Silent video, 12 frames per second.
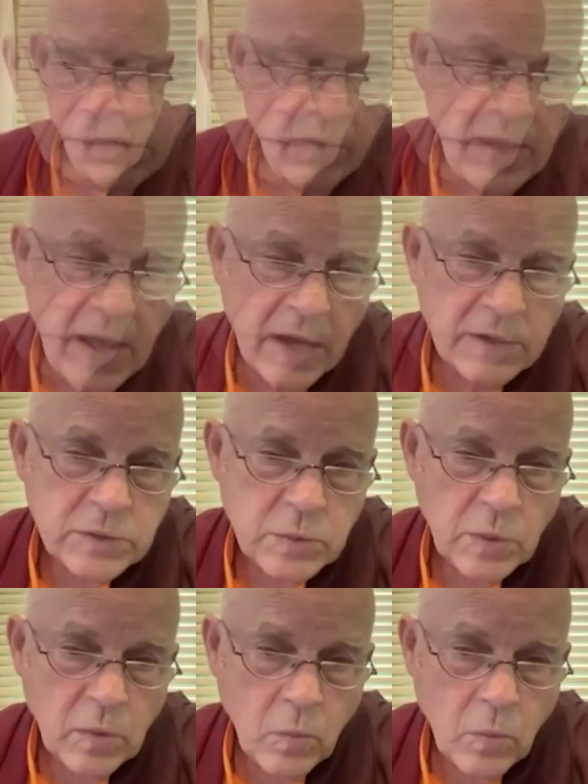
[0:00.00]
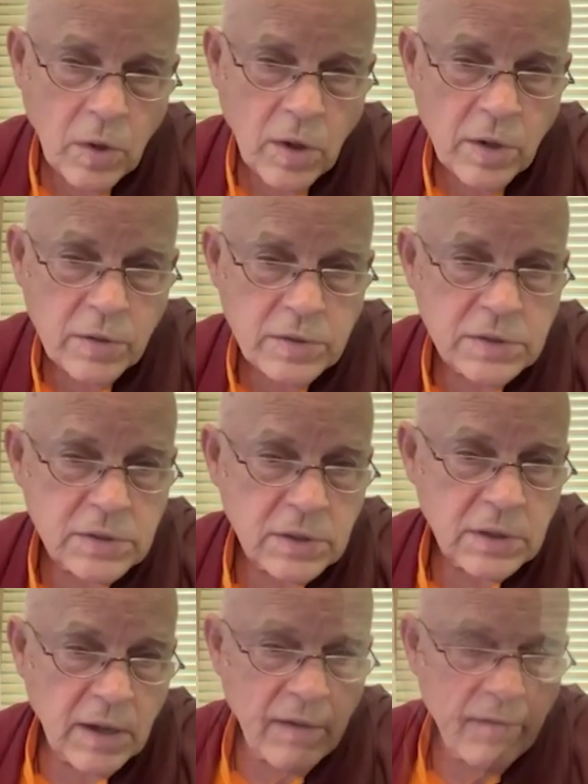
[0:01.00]
The actual words
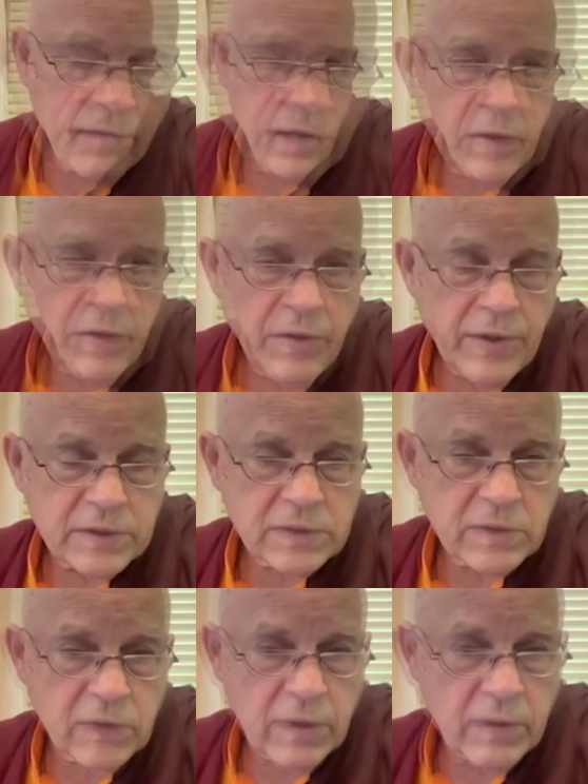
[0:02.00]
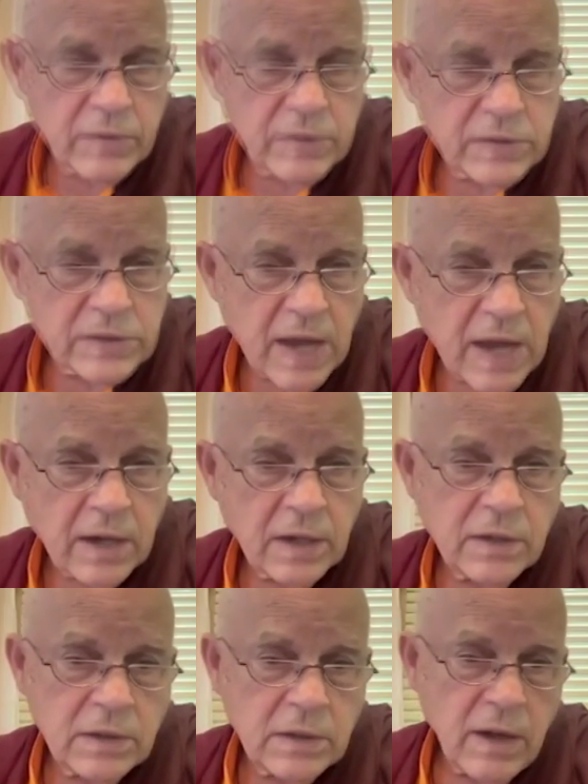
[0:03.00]
of this
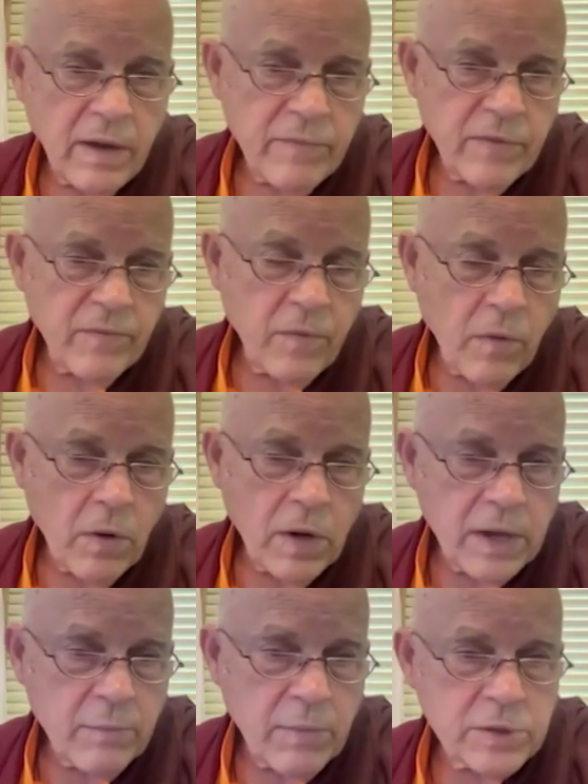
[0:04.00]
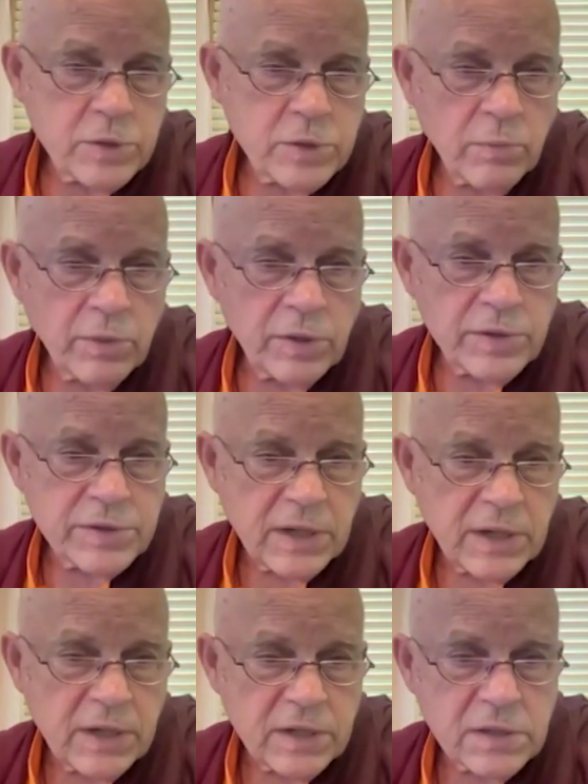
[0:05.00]
second of the four immeasurables
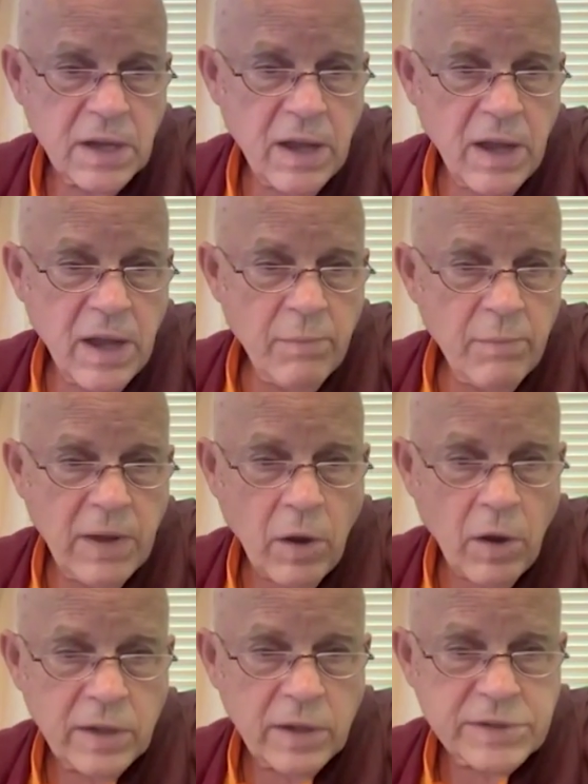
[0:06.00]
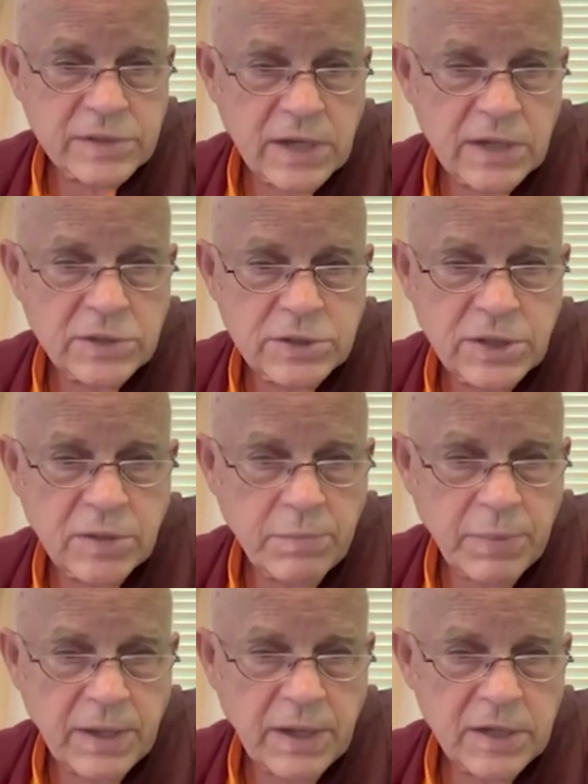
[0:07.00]
is May all sentient
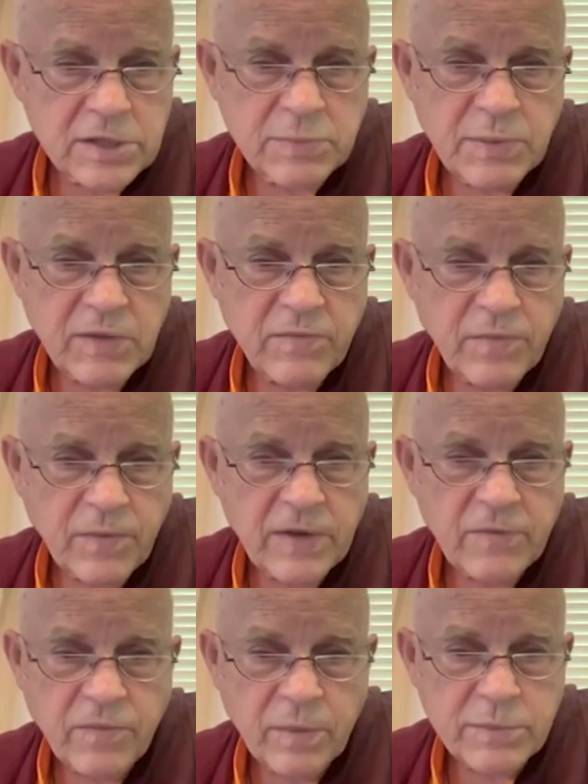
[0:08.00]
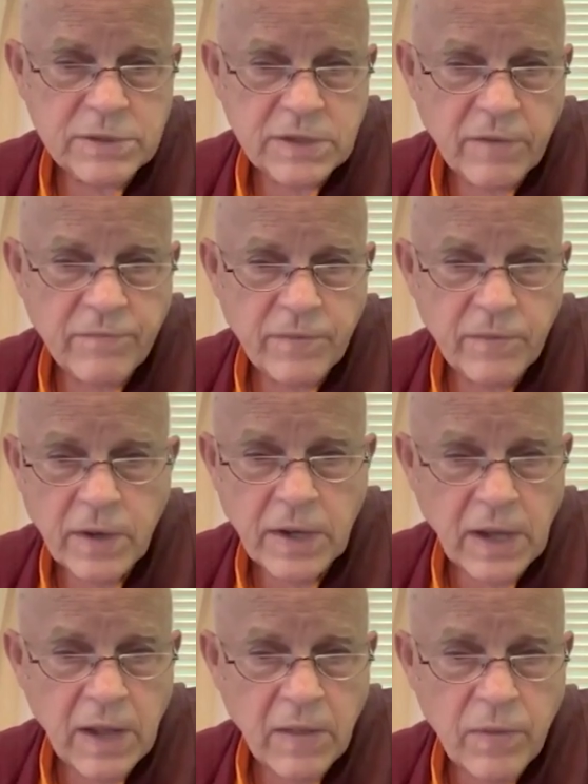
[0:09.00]
beings be free from
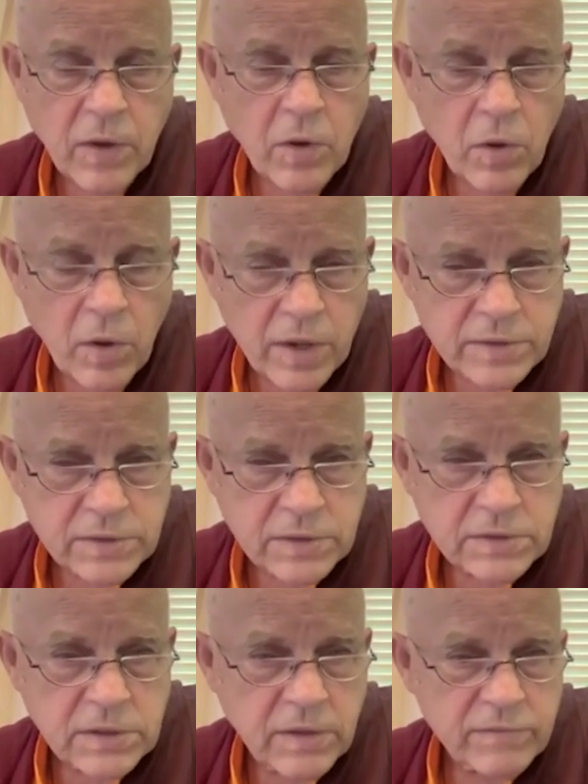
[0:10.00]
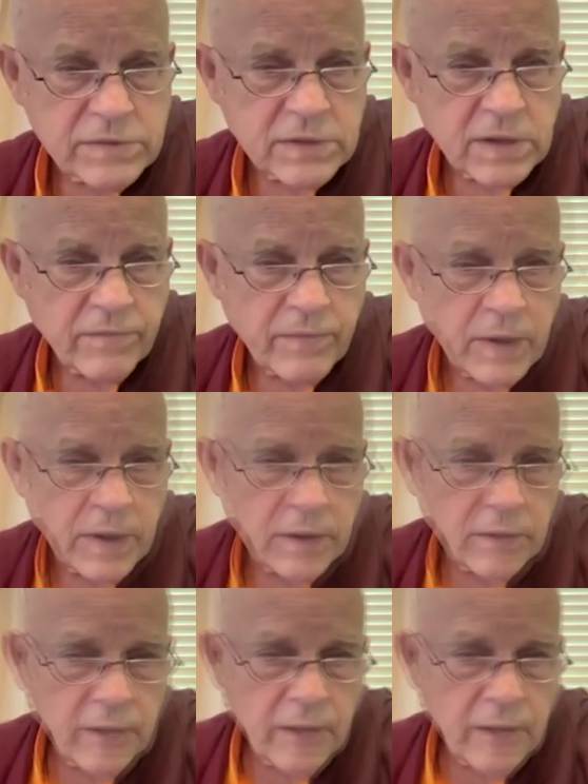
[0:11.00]
suffering and the causes of suffering.